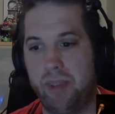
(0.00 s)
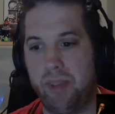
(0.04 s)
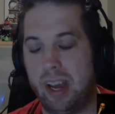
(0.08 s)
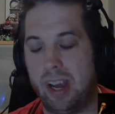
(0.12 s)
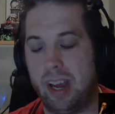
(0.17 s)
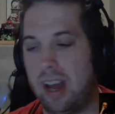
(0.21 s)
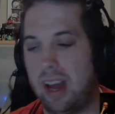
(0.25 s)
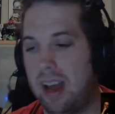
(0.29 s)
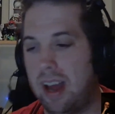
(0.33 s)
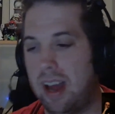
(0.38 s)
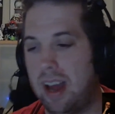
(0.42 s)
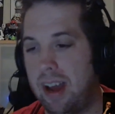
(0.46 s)

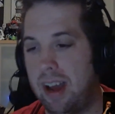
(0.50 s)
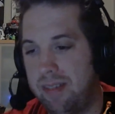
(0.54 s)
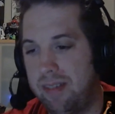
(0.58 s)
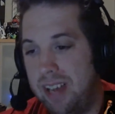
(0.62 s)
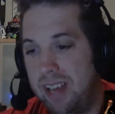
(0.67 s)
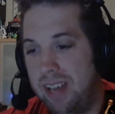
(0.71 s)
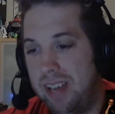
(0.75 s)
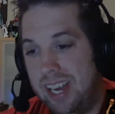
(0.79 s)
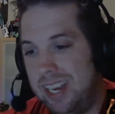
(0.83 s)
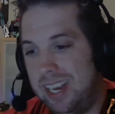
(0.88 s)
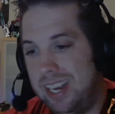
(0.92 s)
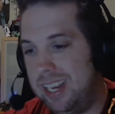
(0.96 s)

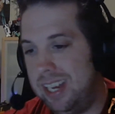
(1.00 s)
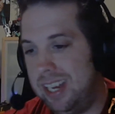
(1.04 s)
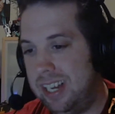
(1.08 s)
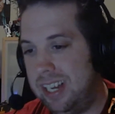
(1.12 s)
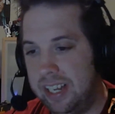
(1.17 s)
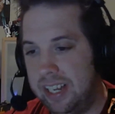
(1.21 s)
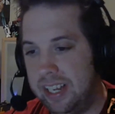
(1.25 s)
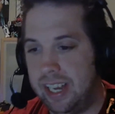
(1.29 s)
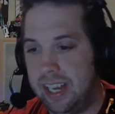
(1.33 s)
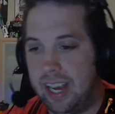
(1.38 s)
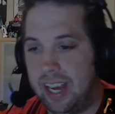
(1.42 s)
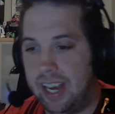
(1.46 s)

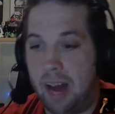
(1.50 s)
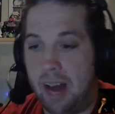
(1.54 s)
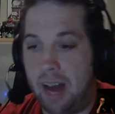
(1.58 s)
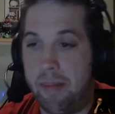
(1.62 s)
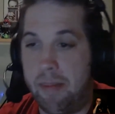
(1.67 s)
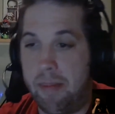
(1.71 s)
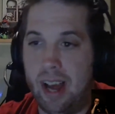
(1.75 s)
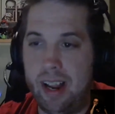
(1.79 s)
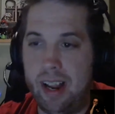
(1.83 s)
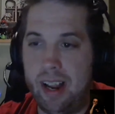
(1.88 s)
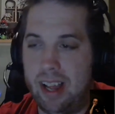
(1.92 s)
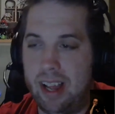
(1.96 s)
I'm
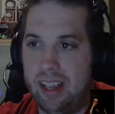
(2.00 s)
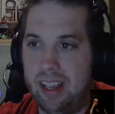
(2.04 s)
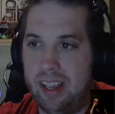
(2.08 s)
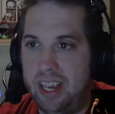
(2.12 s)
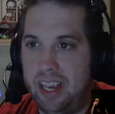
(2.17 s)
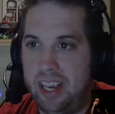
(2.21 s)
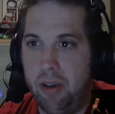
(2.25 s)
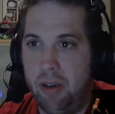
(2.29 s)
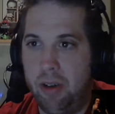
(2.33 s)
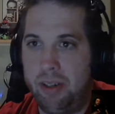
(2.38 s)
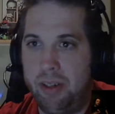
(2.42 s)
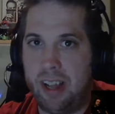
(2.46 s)
not
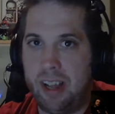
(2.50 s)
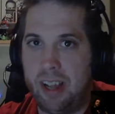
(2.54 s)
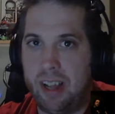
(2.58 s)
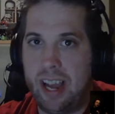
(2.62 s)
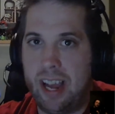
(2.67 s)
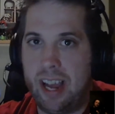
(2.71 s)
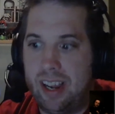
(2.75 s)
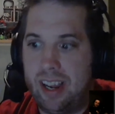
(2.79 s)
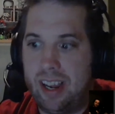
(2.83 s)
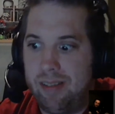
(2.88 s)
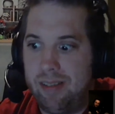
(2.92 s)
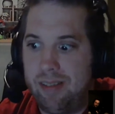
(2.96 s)
huge,
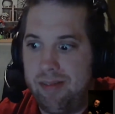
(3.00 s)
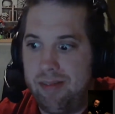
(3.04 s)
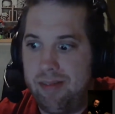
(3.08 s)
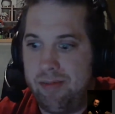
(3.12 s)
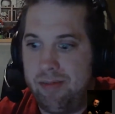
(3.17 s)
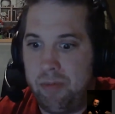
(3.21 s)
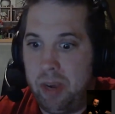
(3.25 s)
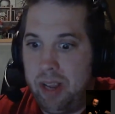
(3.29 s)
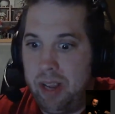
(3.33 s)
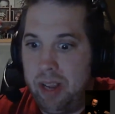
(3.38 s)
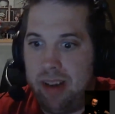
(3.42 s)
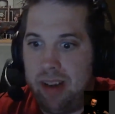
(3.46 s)
like
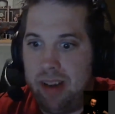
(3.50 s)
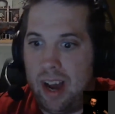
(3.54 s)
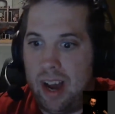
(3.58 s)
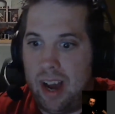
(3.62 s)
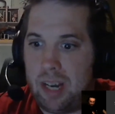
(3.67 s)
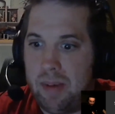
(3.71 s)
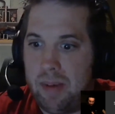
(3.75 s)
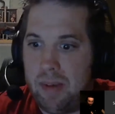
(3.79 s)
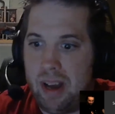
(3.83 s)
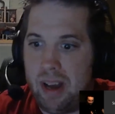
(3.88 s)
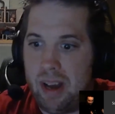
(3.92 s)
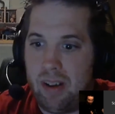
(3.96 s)
we
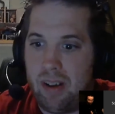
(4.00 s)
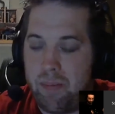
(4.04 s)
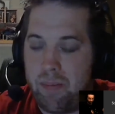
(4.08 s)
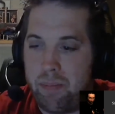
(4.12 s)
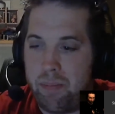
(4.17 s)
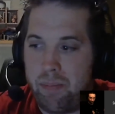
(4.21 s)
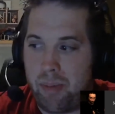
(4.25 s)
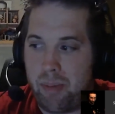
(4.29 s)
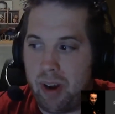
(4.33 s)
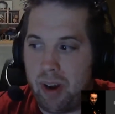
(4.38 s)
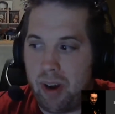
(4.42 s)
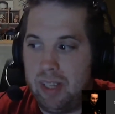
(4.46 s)
talked about on
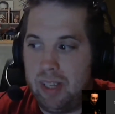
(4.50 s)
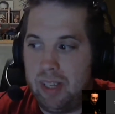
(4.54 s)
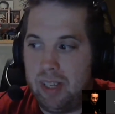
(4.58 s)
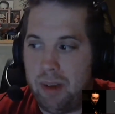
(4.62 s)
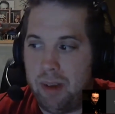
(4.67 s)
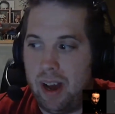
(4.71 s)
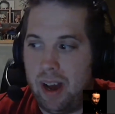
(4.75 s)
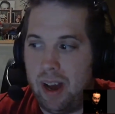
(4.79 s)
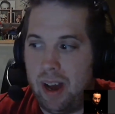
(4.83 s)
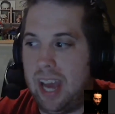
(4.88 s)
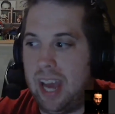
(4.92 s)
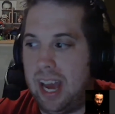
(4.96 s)
previous
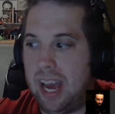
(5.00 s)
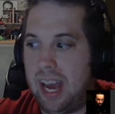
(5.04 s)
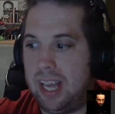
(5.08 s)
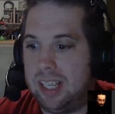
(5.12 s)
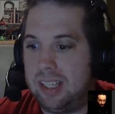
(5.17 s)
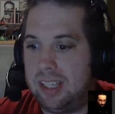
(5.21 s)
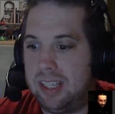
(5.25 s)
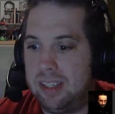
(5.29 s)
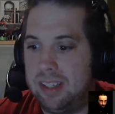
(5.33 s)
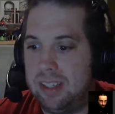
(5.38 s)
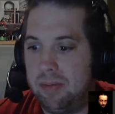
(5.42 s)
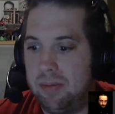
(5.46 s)

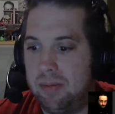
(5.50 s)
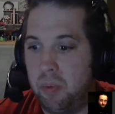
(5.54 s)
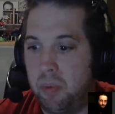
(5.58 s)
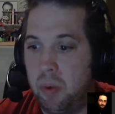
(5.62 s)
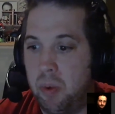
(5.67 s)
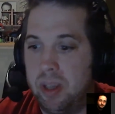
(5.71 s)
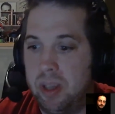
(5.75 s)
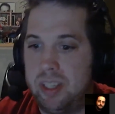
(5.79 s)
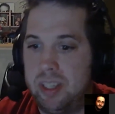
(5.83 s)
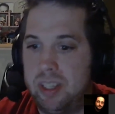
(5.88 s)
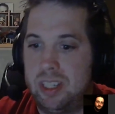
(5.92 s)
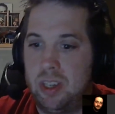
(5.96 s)
podcasts.
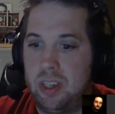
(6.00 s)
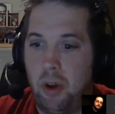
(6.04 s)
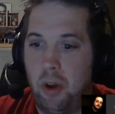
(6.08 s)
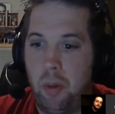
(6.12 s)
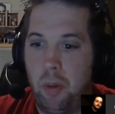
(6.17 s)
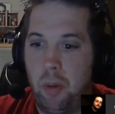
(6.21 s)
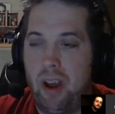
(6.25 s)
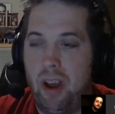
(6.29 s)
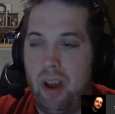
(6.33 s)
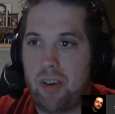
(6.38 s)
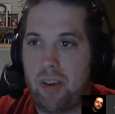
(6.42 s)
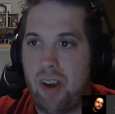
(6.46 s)
What sold me
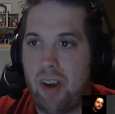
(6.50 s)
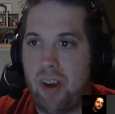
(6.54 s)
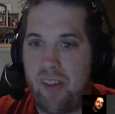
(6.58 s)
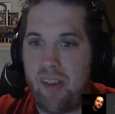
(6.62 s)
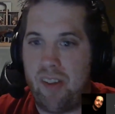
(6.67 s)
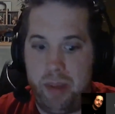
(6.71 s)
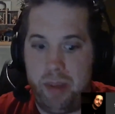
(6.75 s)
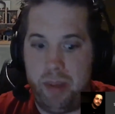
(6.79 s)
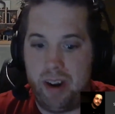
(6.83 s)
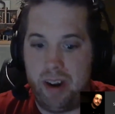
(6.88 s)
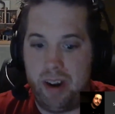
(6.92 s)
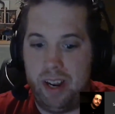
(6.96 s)
on craft
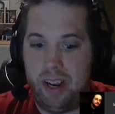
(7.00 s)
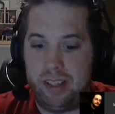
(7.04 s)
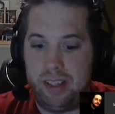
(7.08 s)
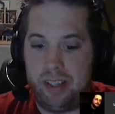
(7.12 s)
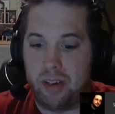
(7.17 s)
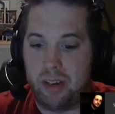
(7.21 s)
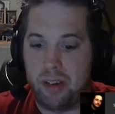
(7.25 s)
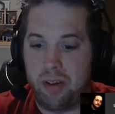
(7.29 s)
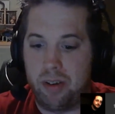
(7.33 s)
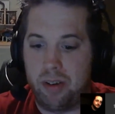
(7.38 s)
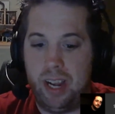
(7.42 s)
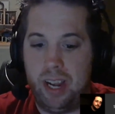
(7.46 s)
beer is
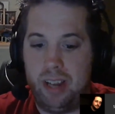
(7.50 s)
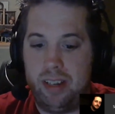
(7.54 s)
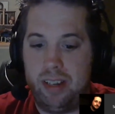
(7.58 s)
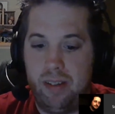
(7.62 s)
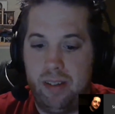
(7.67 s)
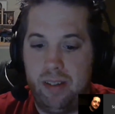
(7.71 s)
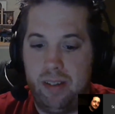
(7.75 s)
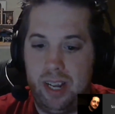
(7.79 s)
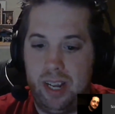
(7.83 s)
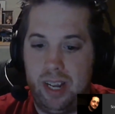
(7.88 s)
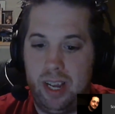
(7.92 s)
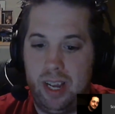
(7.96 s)
the
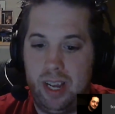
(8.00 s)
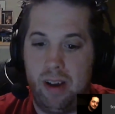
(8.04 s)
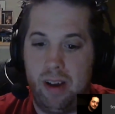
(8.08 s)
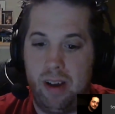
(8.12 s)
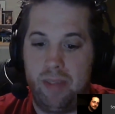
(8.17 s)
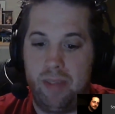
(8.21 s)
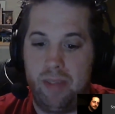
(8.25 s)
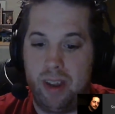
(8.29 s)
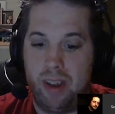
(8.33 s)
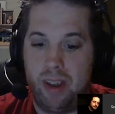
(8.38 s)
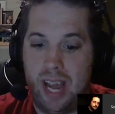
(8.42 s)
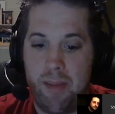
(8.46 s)
creativity
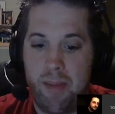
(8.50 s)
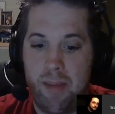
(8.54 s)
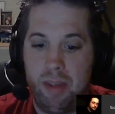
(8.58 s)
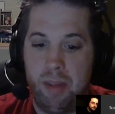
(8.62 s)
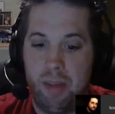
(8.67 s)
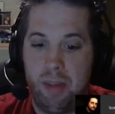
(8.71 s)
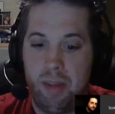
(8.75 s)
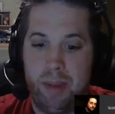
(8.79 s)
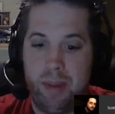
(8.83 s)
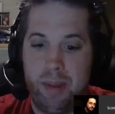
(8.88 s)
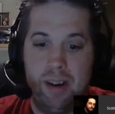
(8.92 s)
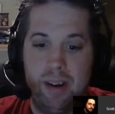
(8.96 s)
of the name of
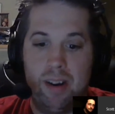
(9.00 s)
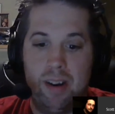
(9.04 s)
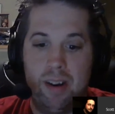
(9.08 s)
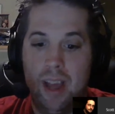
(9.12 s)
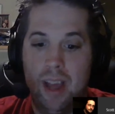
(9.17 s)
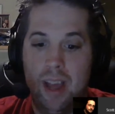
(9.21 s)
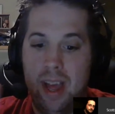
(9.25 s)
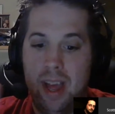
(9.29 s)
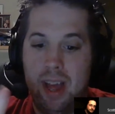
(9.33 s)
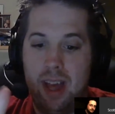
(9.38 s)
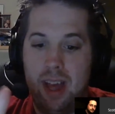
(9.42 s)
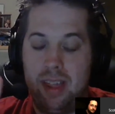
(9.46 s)
the beer,
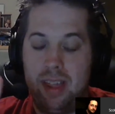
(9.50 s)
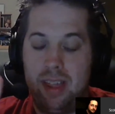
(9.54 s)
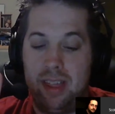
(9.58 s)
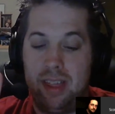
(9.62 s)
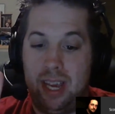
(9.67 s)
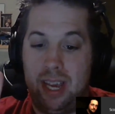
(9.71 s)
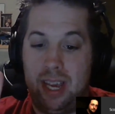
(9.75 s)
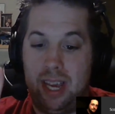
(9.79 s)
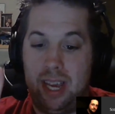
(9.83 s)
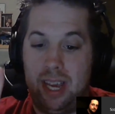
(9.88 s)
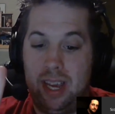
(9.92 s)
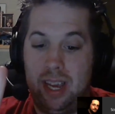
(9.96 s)

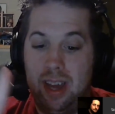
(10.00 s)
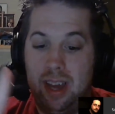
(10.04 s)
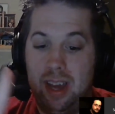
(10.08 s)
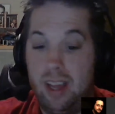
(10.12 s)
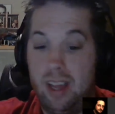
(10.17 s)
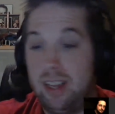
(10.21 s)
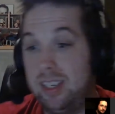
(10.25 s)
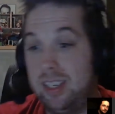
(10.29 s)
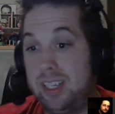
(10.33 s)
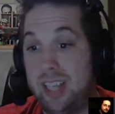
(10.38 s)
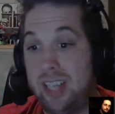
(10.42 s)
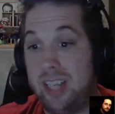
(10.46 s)
the
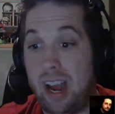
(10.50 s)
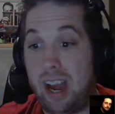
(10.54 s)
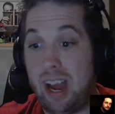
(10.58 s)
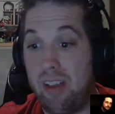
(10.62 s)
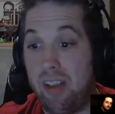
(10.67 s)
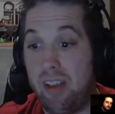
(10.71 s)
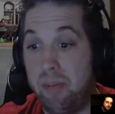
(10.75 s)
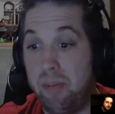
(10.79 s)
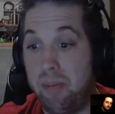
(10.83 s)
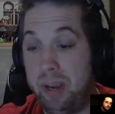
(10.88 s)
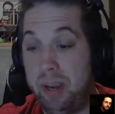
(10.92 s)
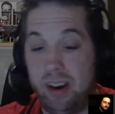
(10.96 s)
style
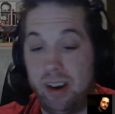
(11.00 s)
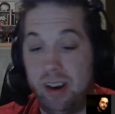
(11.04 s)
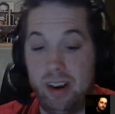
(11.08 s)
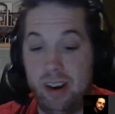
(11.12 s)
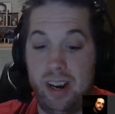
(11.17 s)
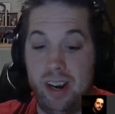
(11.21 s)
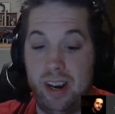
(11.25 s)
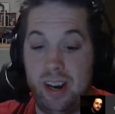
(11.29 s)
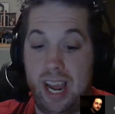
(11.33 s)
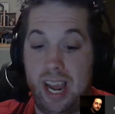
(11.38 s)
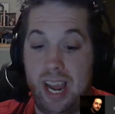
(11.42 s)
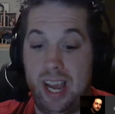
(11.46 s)
of
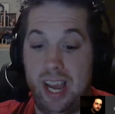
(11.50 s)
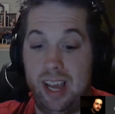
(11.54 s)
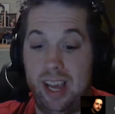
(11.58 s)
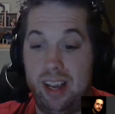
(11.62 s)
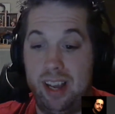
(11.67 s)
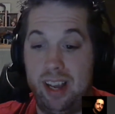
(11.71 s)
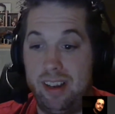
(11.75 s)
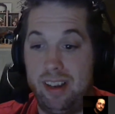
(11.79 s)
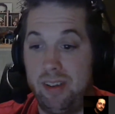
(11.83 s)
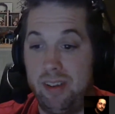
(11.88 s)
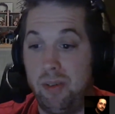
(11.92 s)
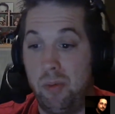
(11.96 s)
beer,
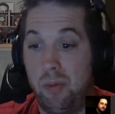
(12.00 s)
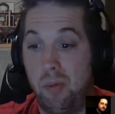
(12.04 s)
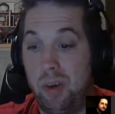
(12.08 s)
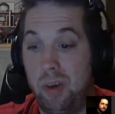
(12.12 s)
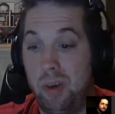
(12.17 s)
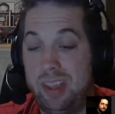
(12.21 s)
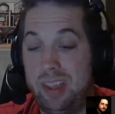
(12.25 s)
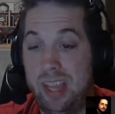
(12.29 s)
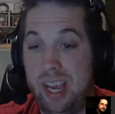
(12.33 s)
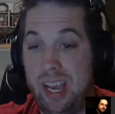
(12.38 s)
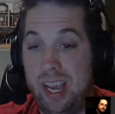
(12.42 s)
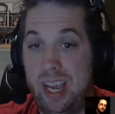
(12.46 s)
and
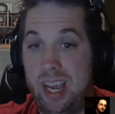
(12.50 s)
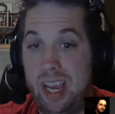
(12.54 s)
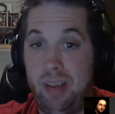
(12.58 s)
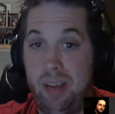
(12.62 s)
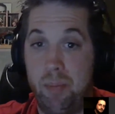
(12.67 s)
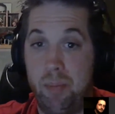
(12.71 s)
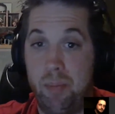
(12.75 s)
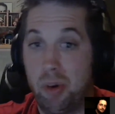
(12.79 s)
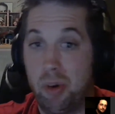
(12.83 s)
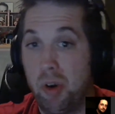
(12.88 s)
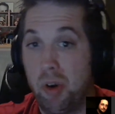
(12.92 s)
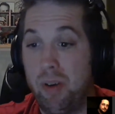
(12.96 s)
what they
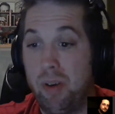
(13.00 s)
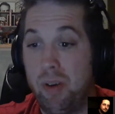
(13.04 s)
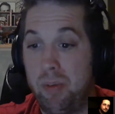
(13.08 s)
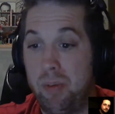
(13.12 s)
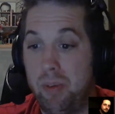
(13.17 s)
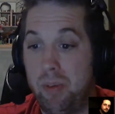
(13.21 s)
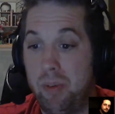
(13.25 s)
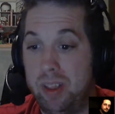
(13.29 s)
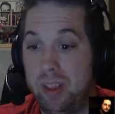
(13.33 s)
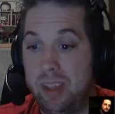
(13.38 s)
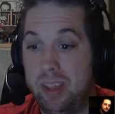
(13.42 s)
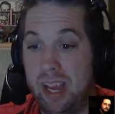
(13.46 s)
brew it
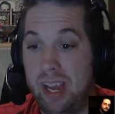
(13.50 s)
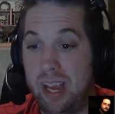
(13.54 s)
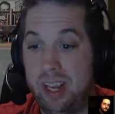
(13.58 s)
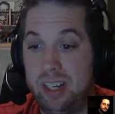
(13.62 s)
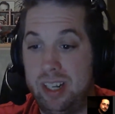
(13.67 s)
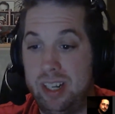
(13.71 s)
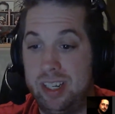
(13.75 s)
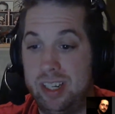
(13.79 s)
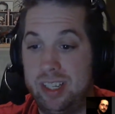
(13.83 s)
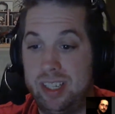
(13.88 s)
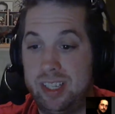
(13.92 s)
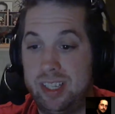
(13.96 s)
with. That
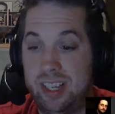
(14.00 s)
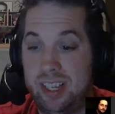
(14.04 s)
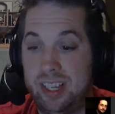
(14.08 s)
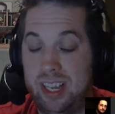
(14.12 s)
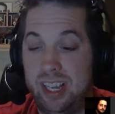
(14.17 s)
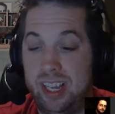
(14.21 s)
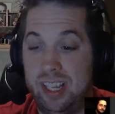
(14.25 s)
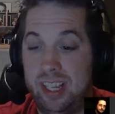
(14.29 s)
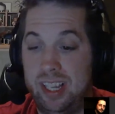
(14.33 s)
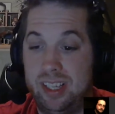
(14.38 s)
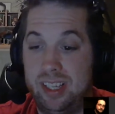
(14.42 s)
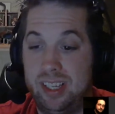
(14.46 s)
just
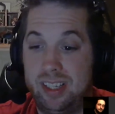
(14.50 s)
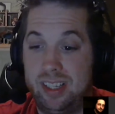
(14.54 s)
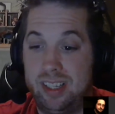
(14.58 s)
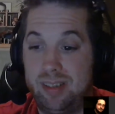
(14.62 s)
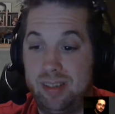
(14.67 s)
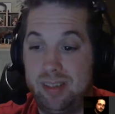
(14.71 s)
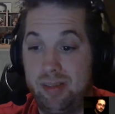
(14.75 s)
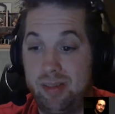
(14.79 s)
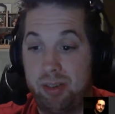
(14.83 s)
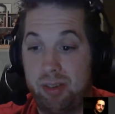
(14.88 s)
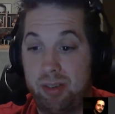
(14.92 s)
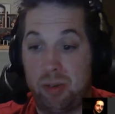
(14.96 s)
is
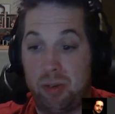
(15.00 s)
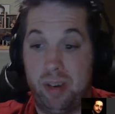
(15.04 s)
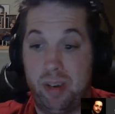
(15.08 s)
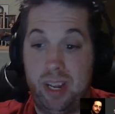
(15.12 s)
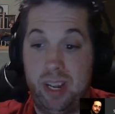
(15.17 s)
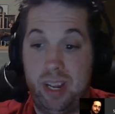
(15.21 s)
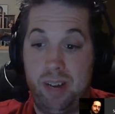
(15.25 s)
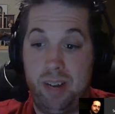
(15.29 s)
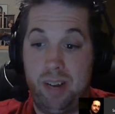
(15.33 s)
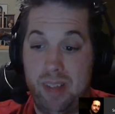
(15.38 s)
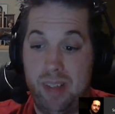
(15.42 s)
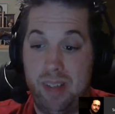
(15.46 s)
creative.